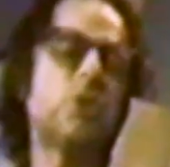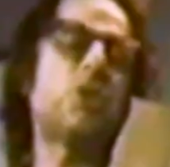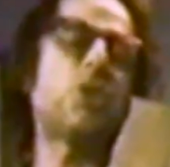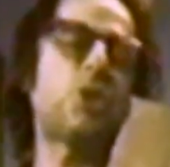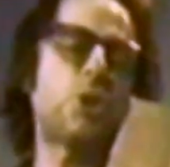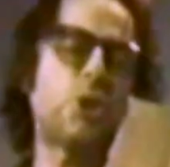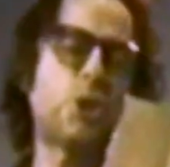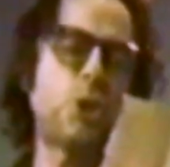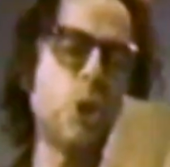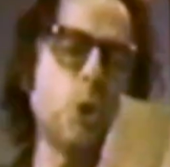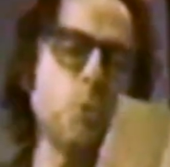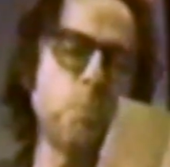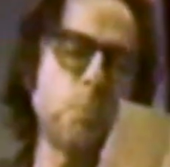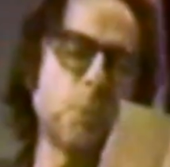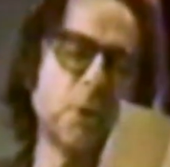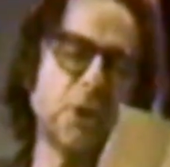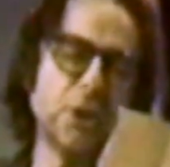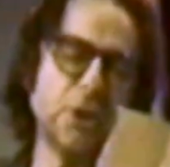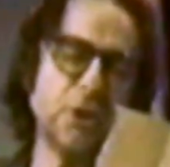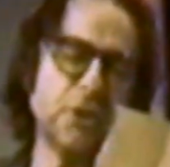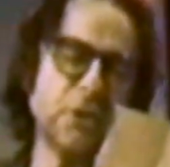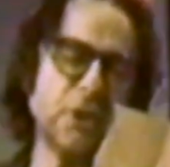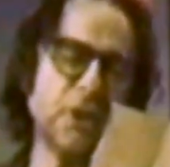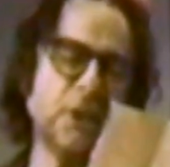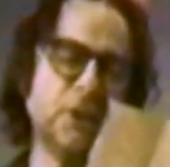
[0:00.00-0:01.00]

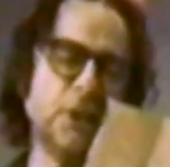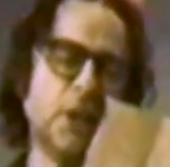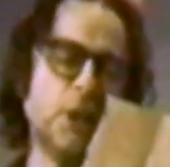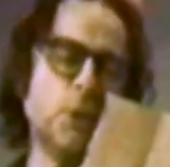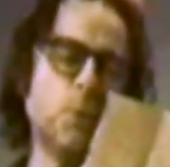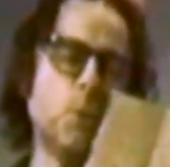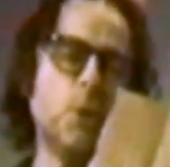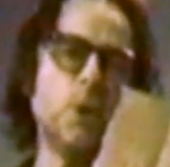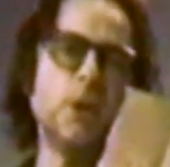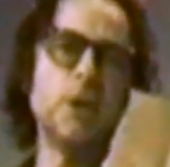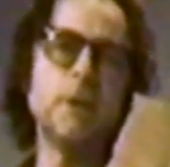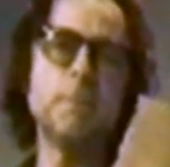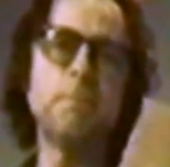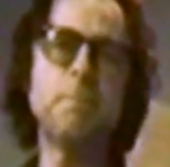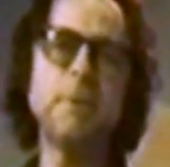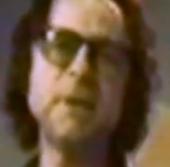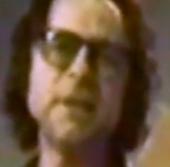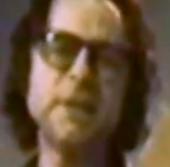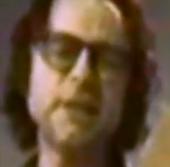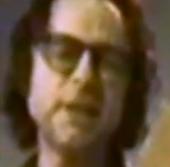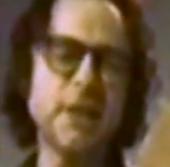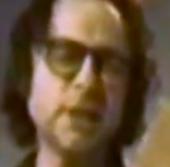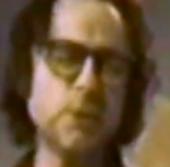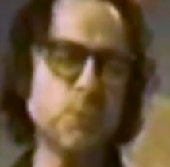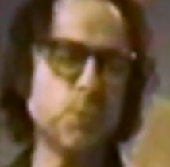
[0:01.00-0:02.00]
stupider than they were to
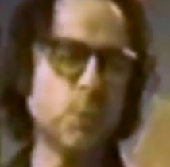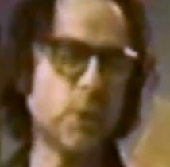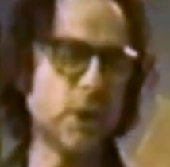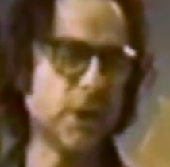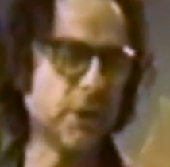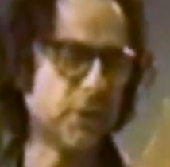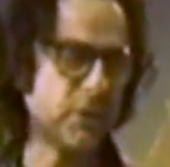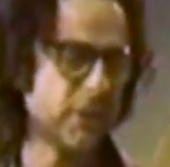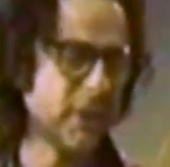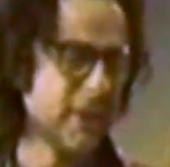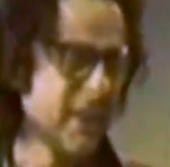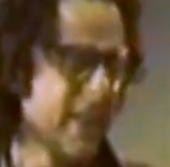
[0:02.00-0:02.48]
begin with.